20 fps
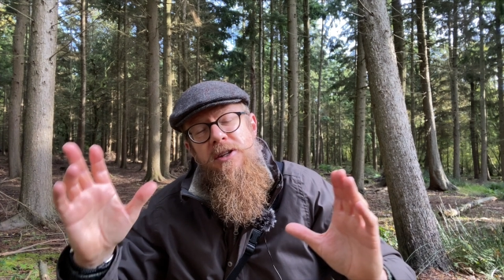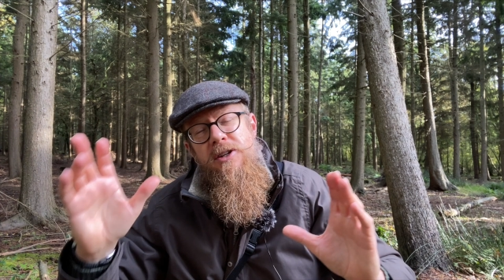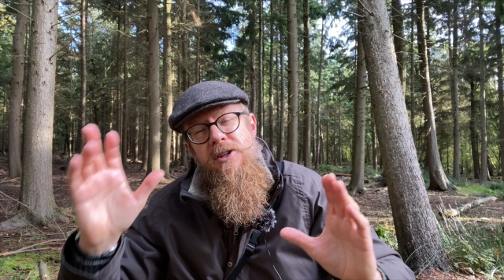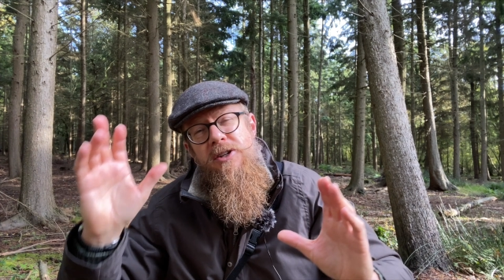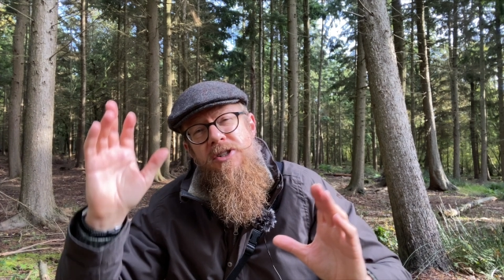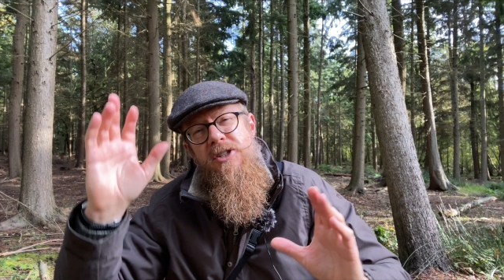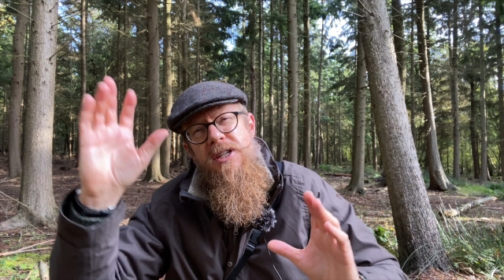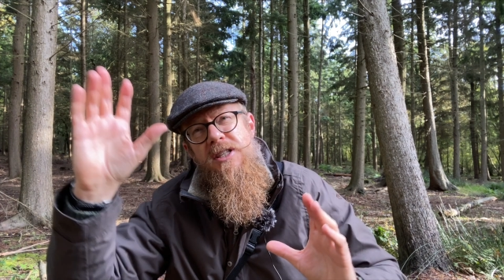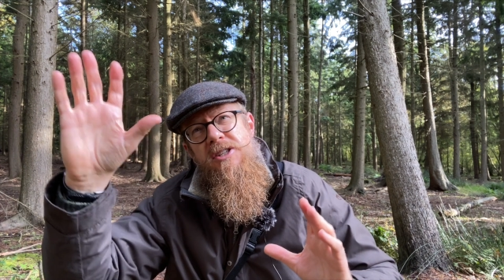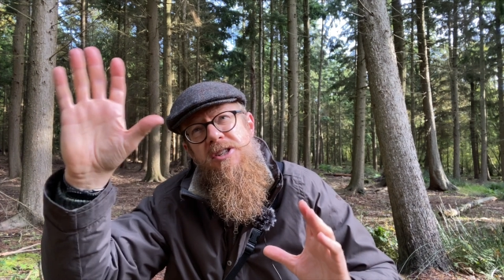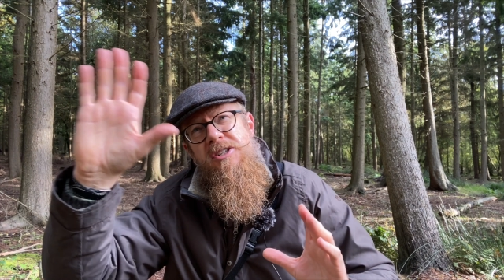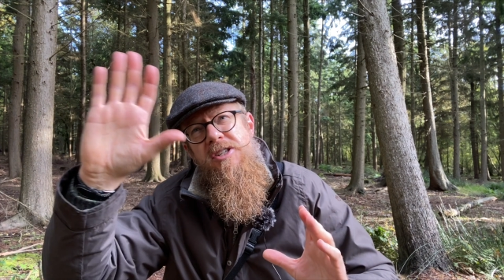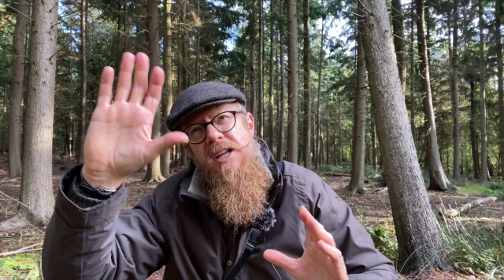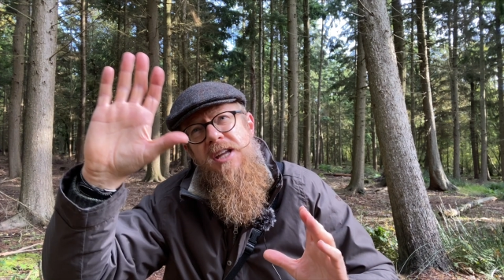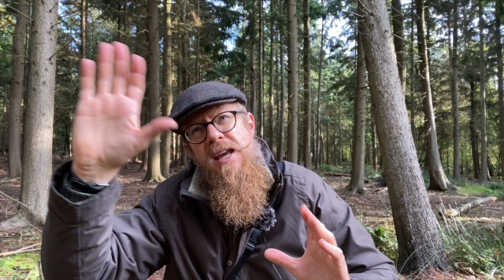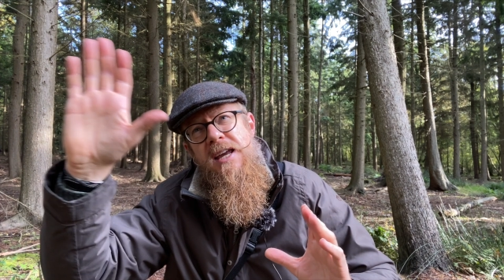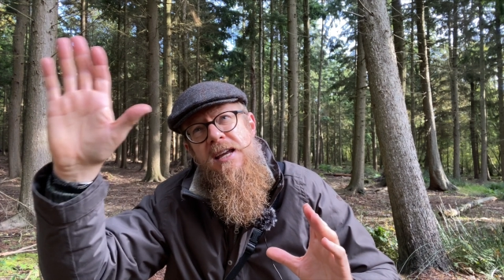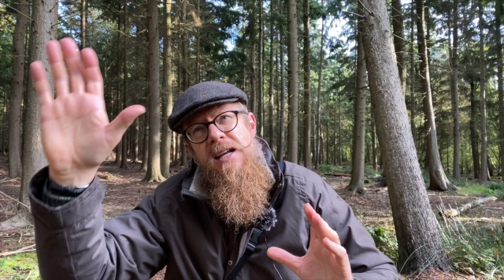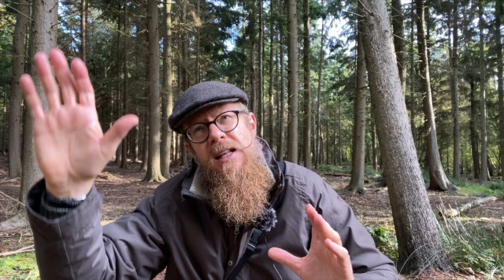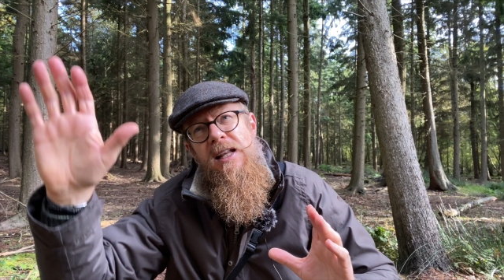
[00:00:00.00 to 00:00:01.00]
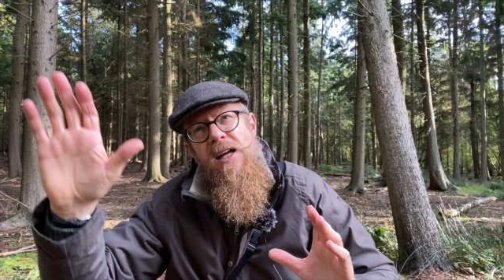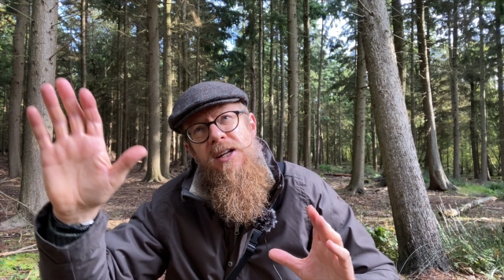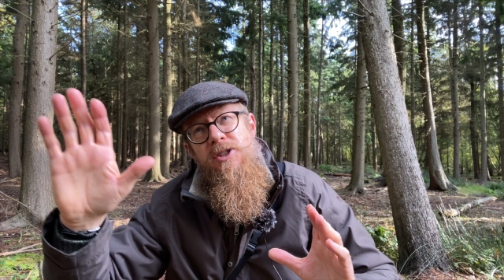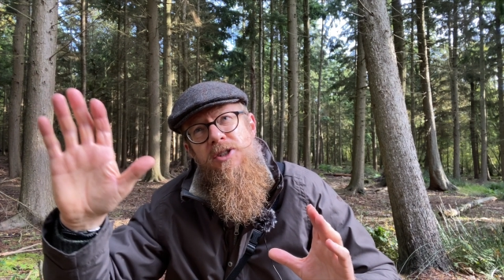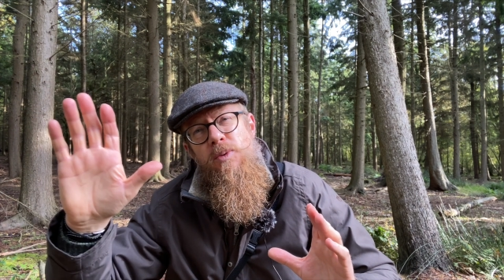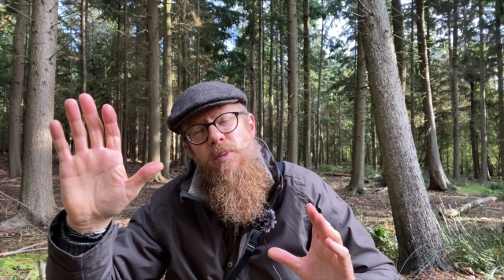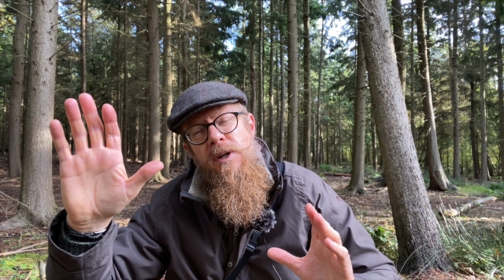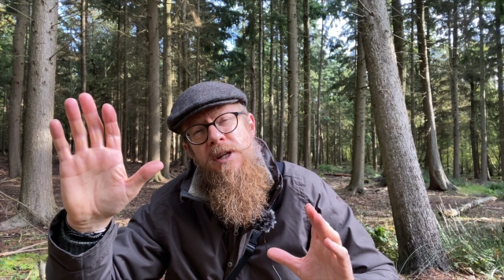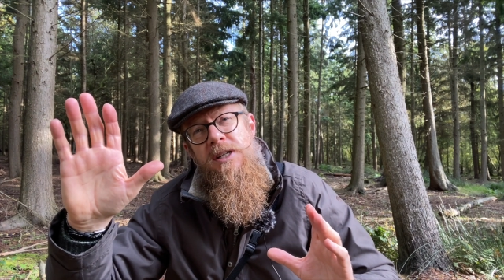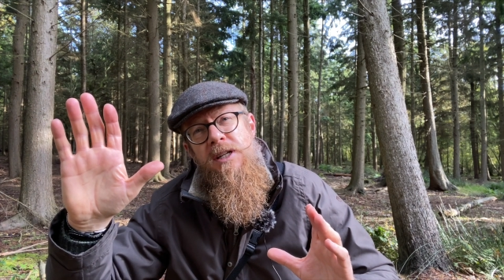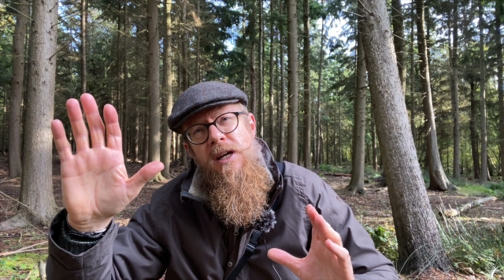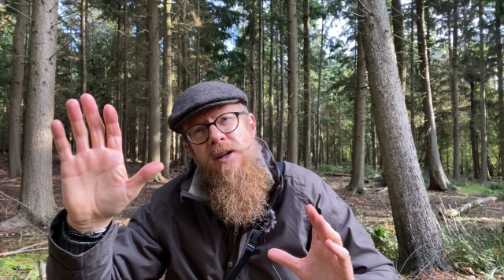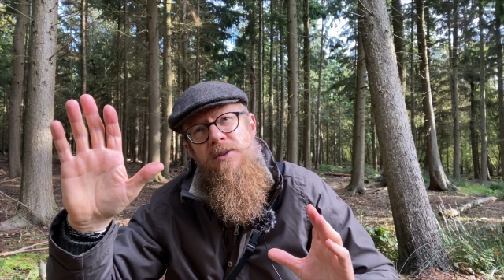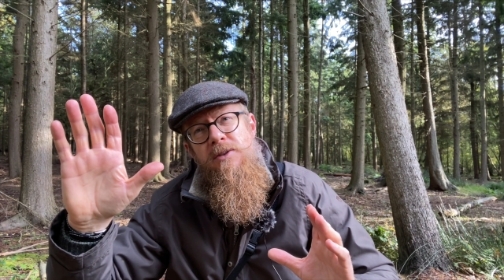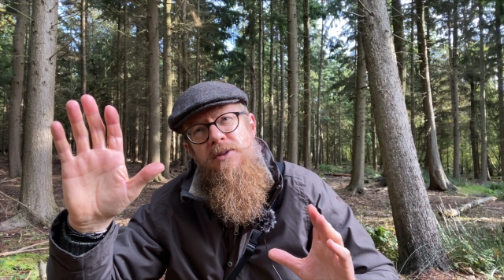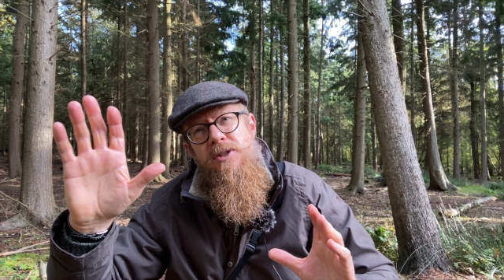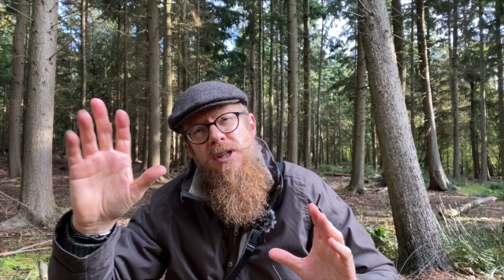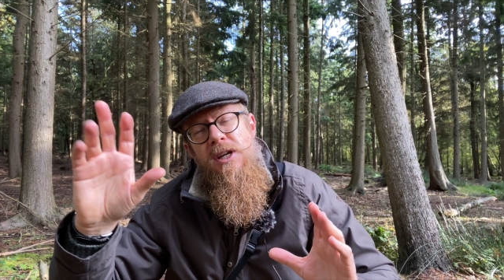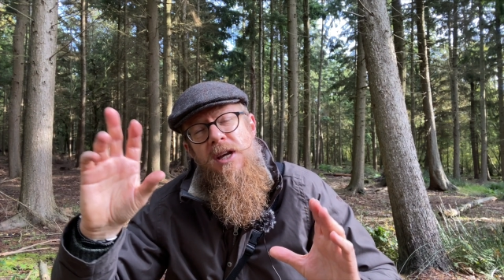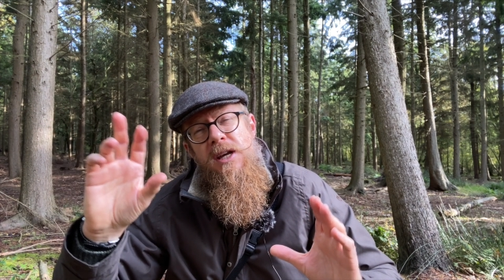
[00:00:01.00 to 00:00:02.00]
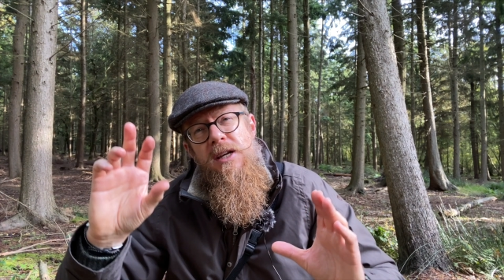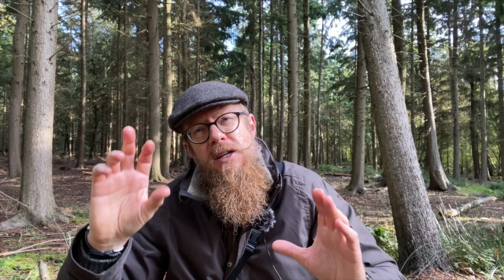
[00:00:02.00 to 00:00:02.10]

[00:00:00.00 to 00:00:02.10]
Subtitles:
You can see the stained glass windows